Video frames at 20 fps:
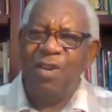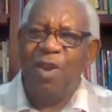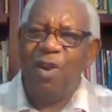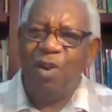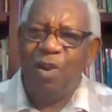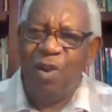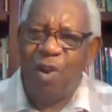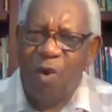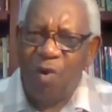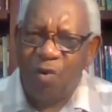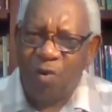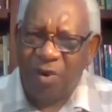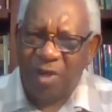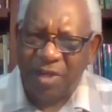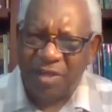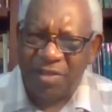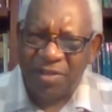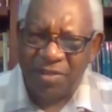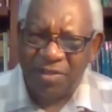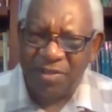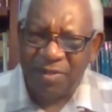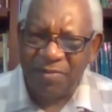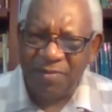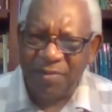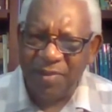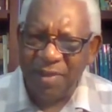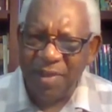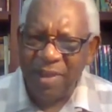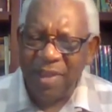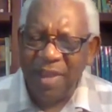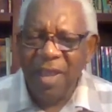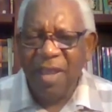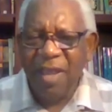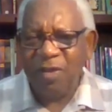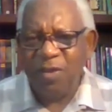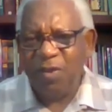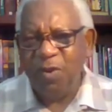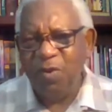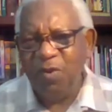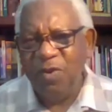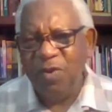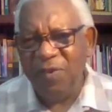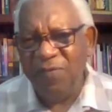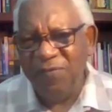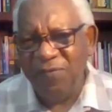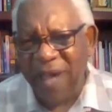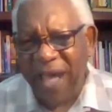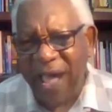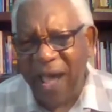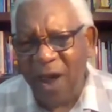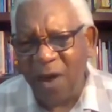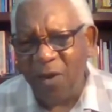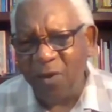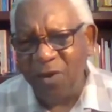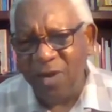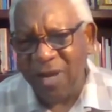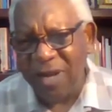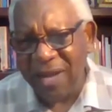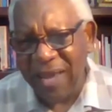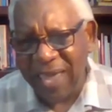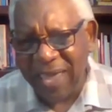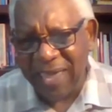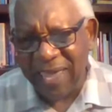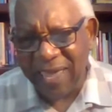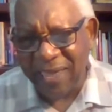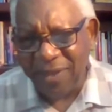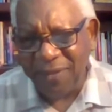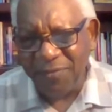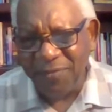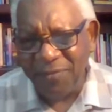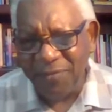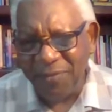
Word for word: the locusts to devour the land.